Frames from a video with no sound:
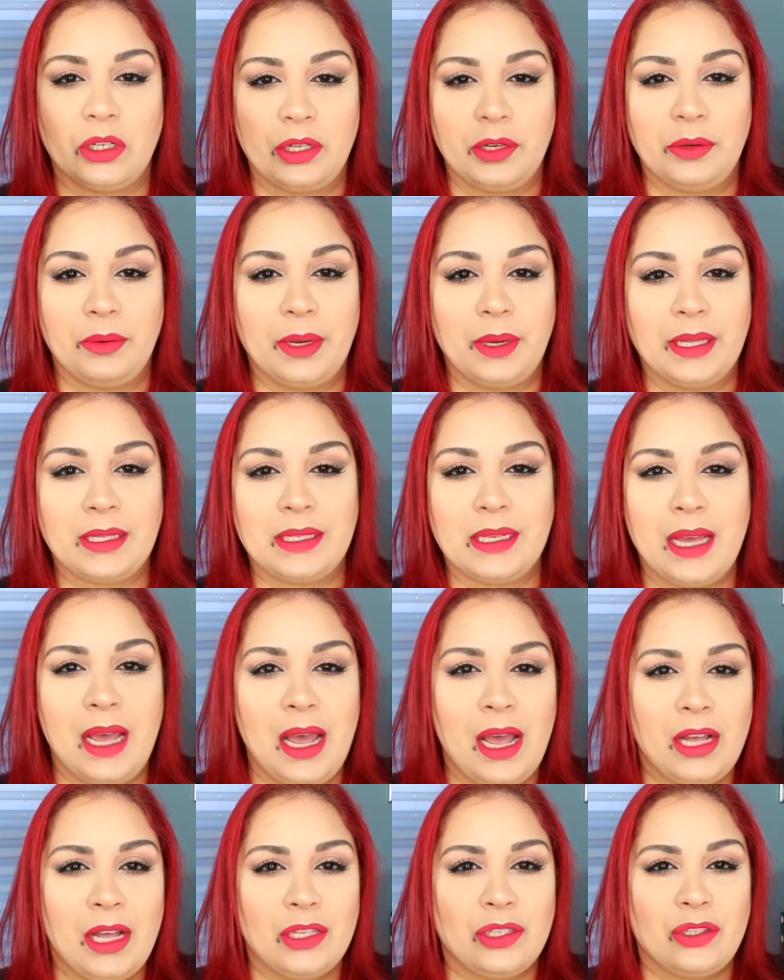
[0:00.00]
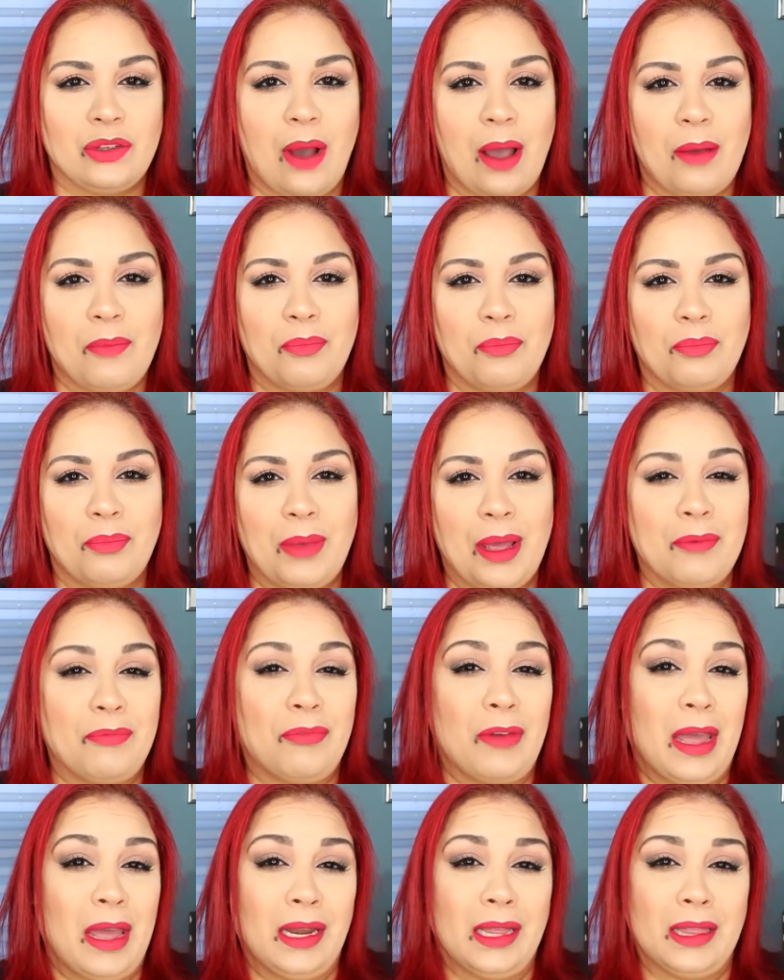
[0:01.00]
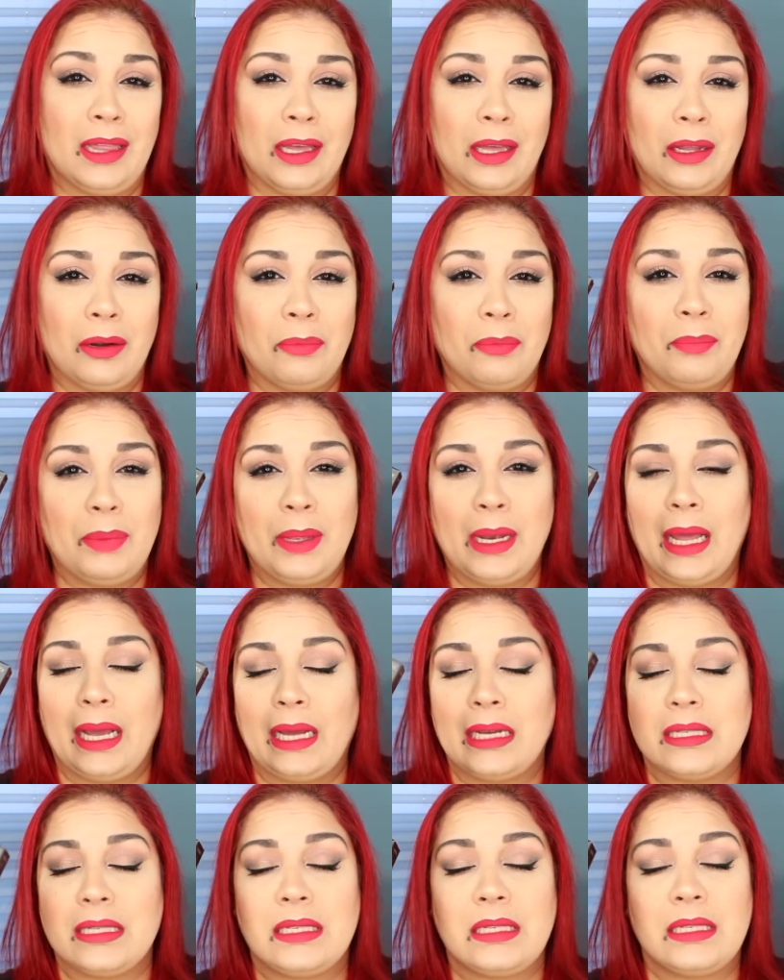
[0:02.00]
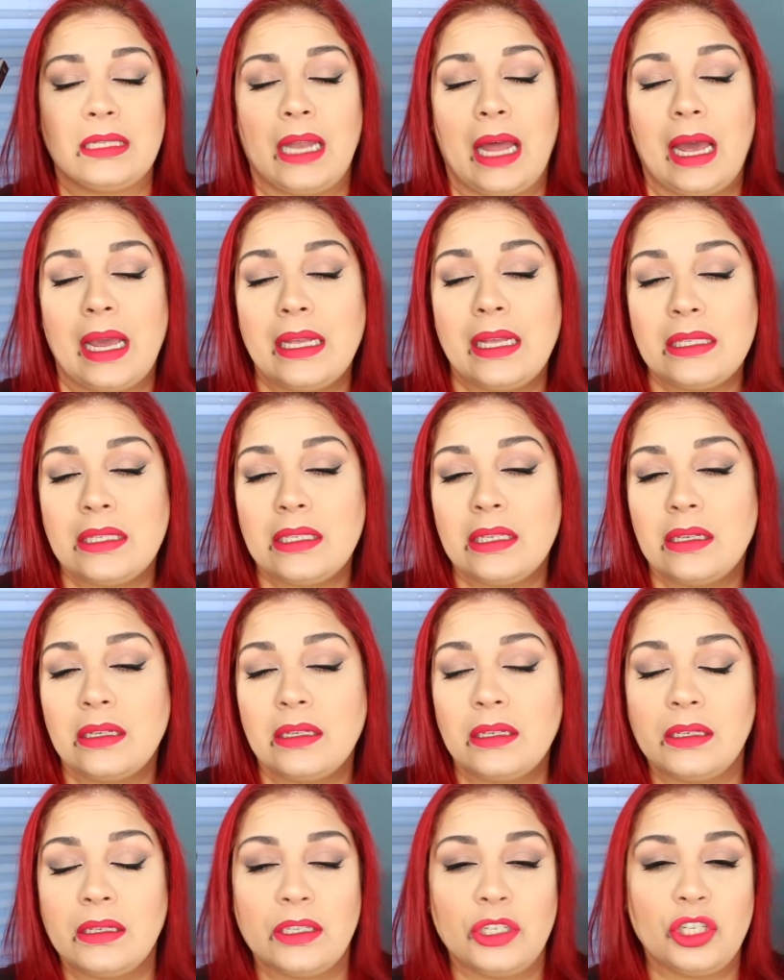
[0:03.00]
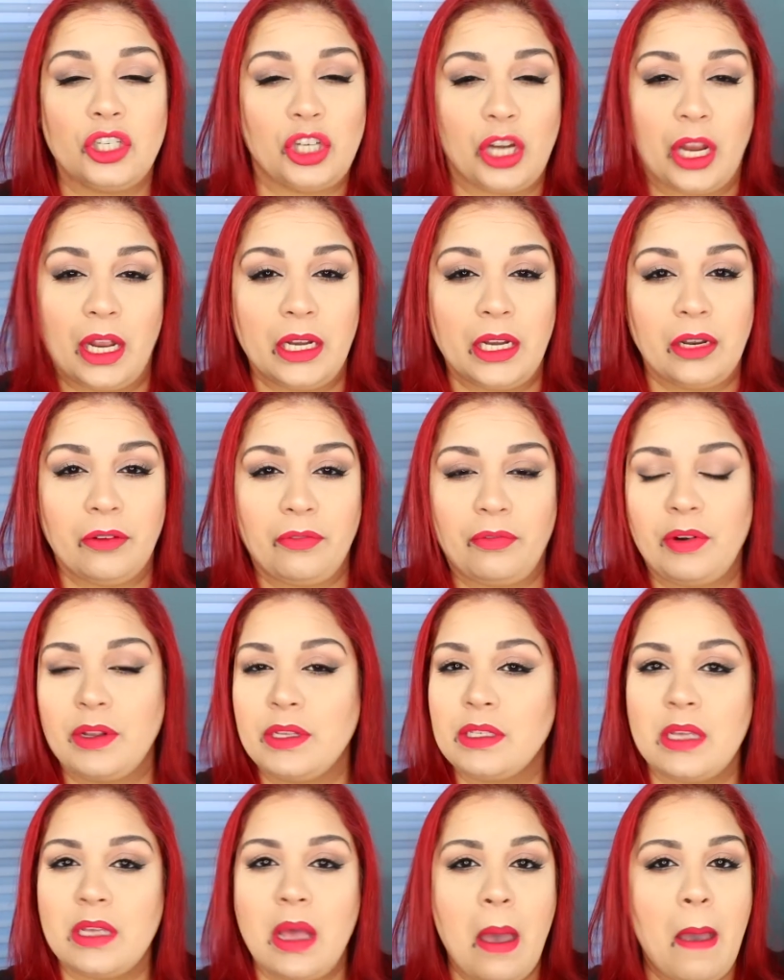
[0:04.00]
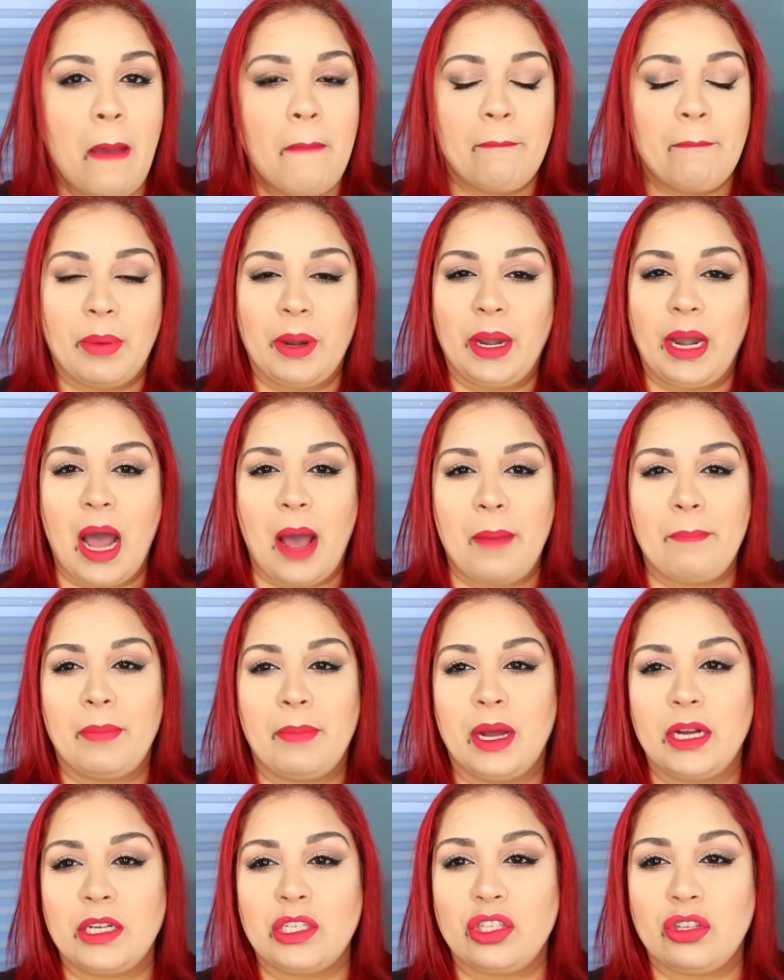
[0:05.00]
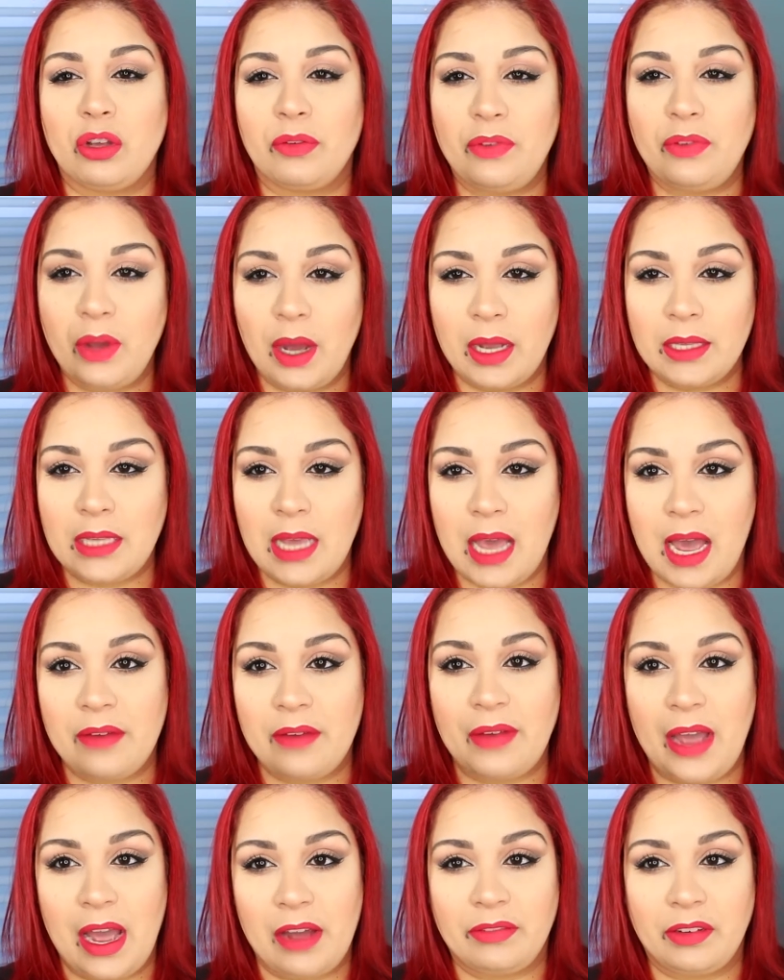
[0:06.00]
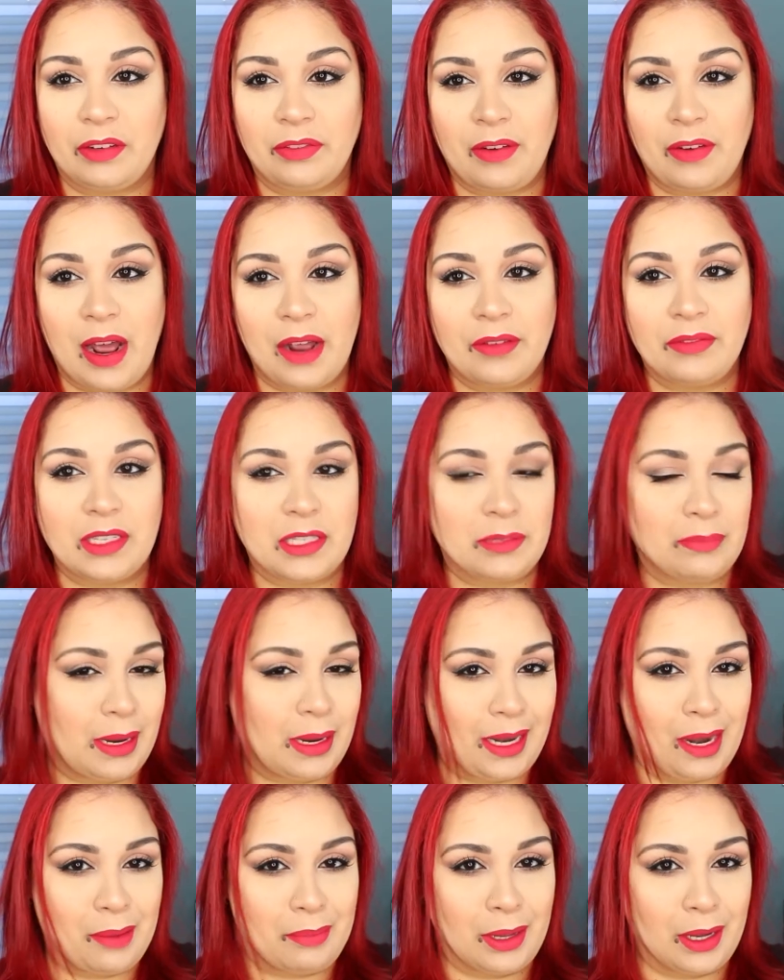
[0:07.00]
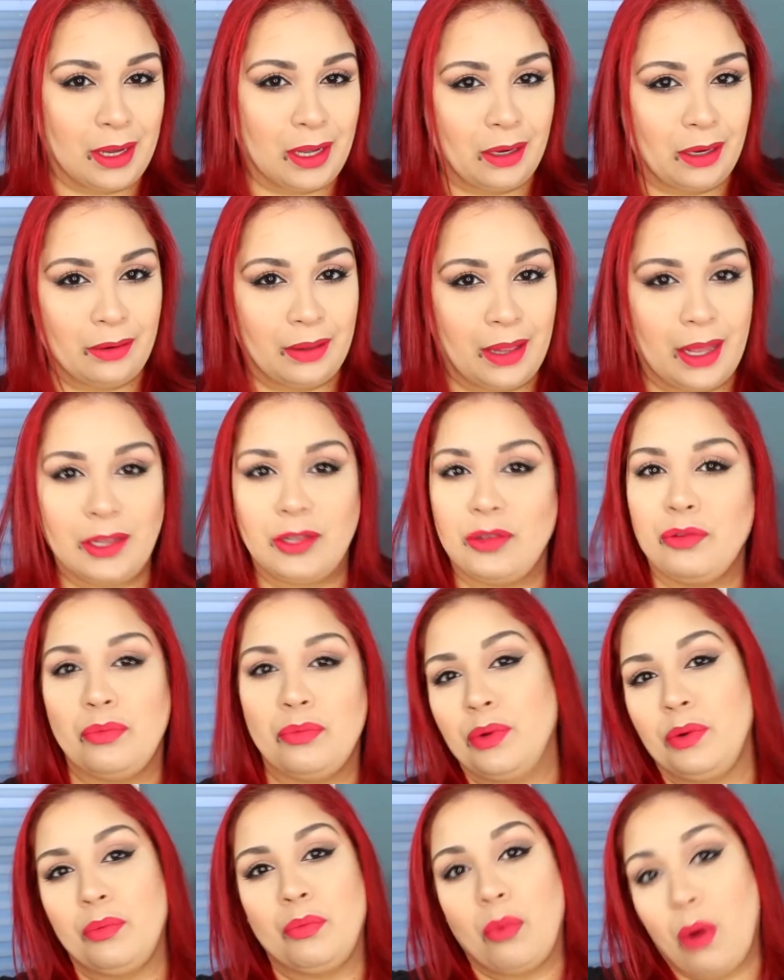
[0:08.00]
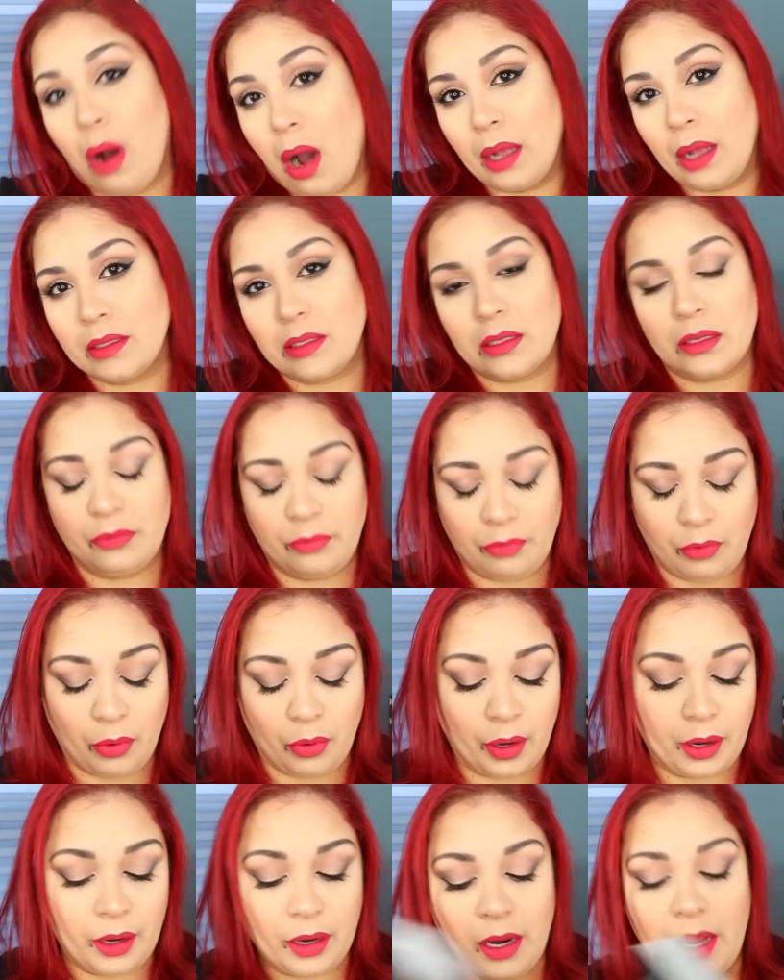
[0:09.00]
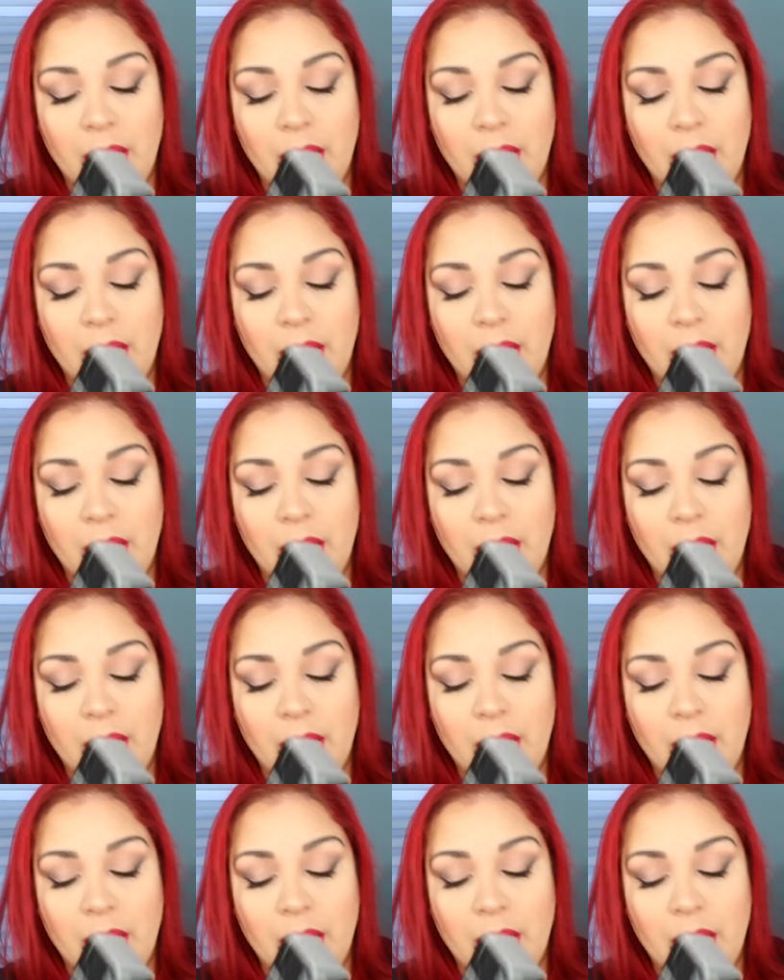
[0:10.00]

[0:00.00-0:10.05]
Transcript: to it. So if anything, it'll be like a slight shade difference, but not much. So if you guys have After 5, this might not be a color that you would want for,